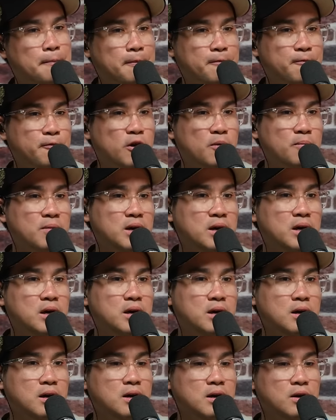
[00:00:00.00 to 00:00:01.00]
from
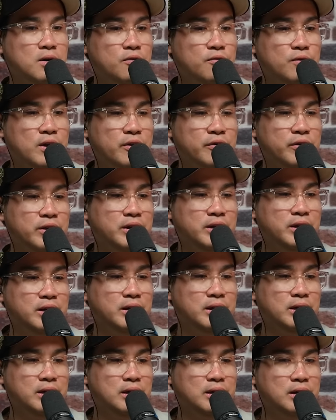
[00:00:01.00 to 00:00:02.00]
a
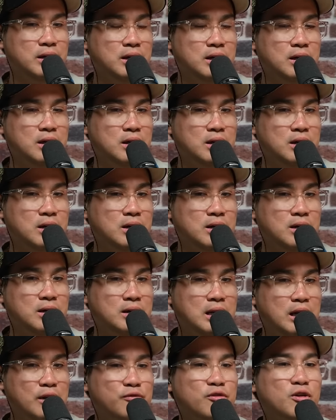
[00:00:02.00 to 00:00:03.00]
very, uh,
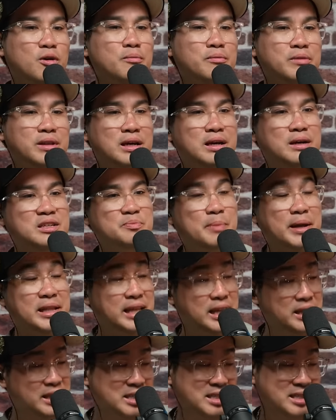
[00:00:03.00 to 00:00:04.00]
like from the
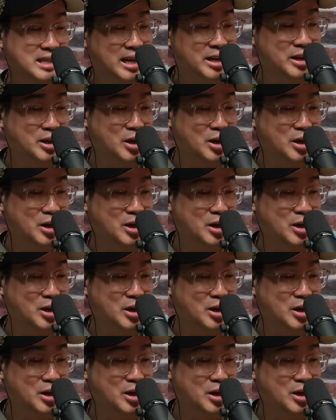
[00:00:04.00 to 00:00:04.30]
spectator side